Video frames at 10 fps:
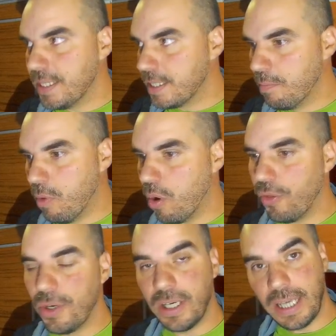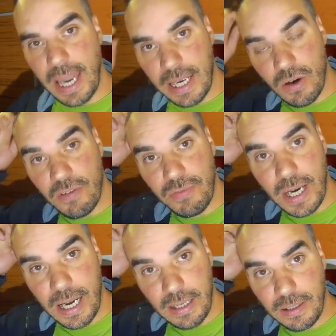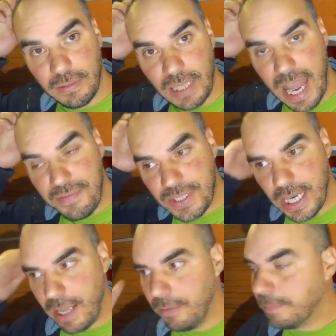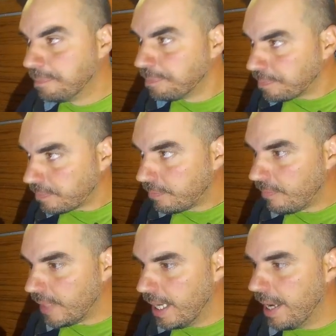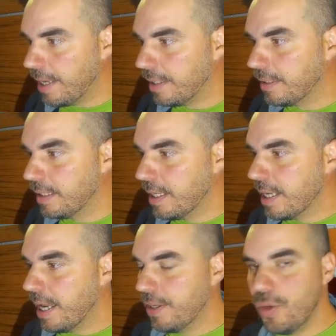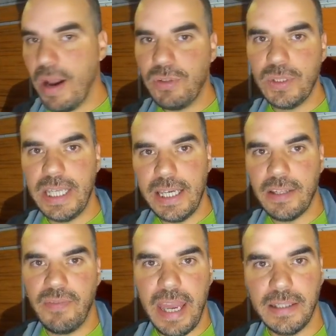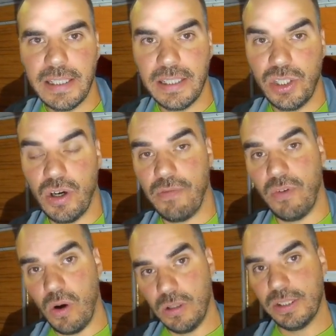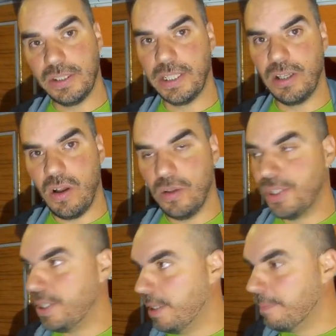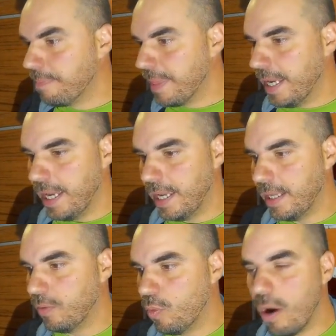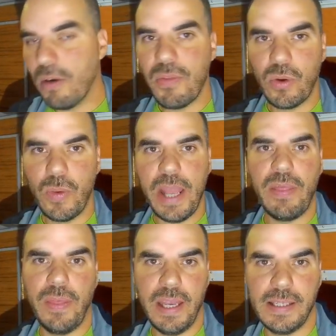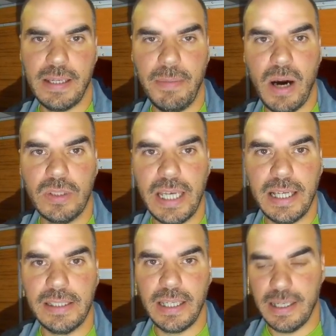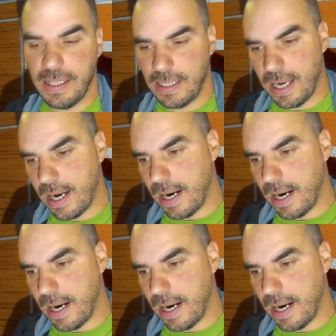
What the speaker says: it's a modern kind of lifestyle. And you have to take advantage of all the technology. And one of the great things about that is